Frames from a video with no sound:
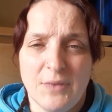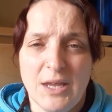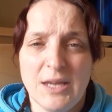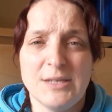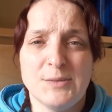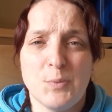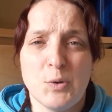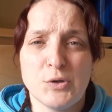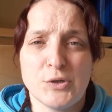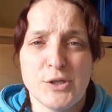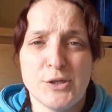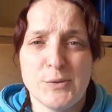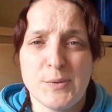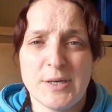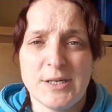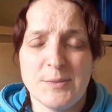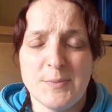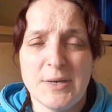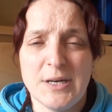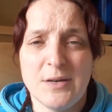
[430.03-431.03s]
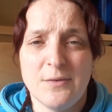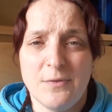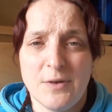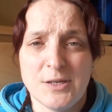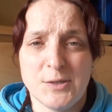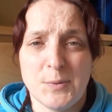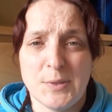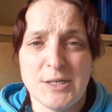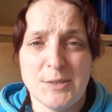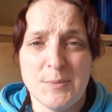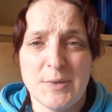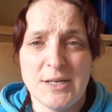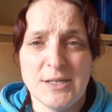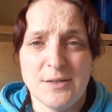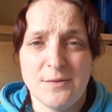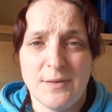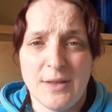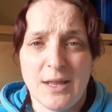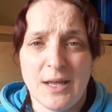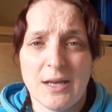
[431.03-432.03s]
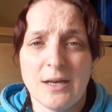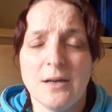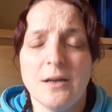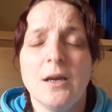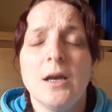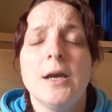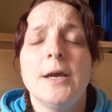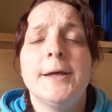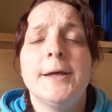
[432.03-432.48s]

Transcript: He's watched the first 20 minutes of it then.